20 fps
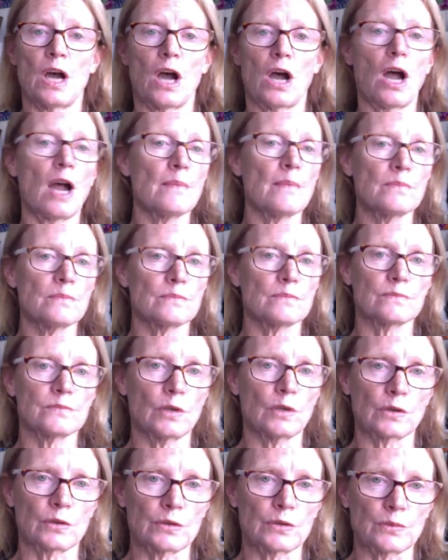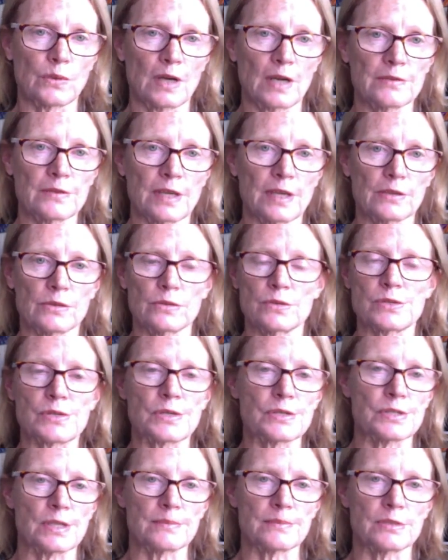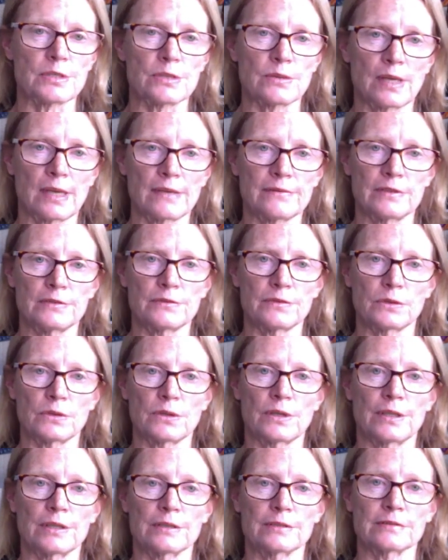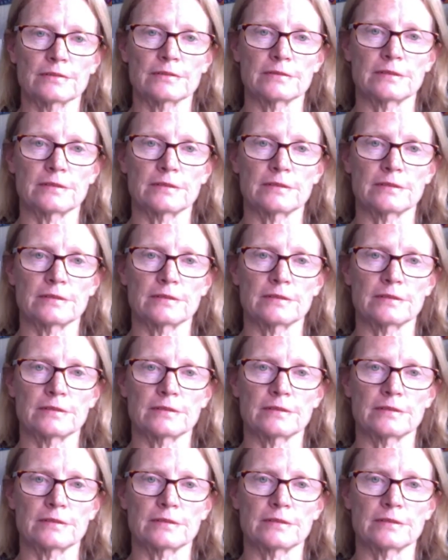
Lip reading: I'm not going to ride that horse because I'm too heavy for it.